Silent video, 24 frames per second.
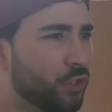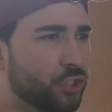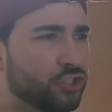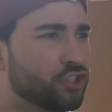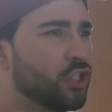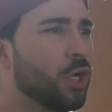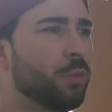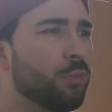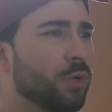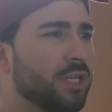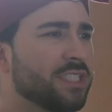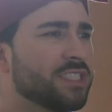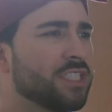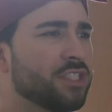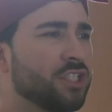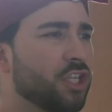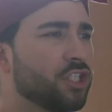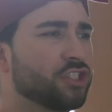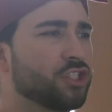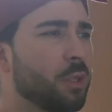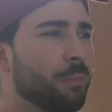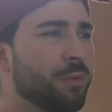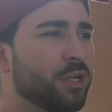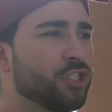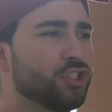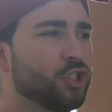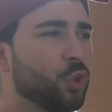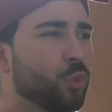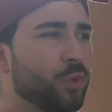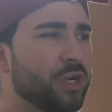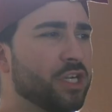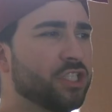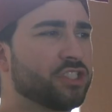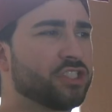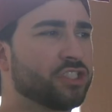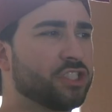for some reason, there's a bunch of
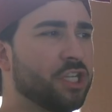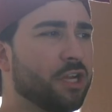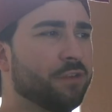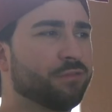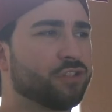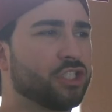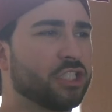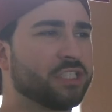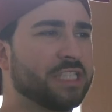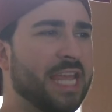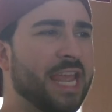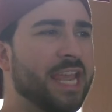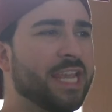weird stuff just